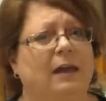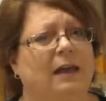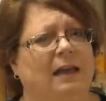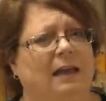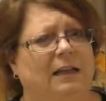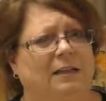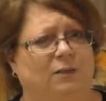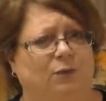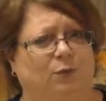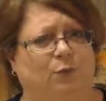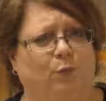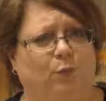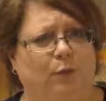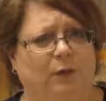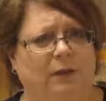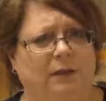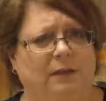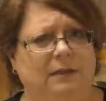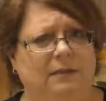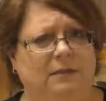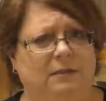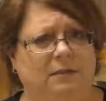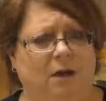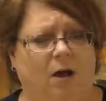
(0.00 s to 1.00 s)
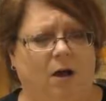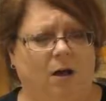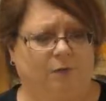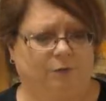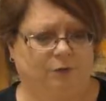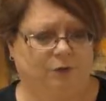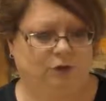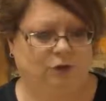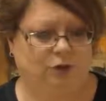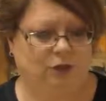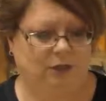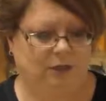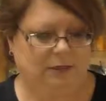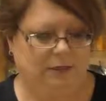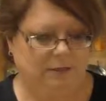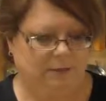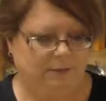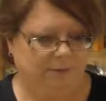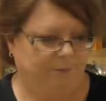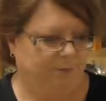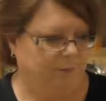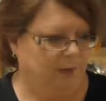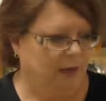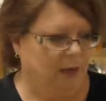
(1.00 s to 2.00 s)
It's a really soft cheese.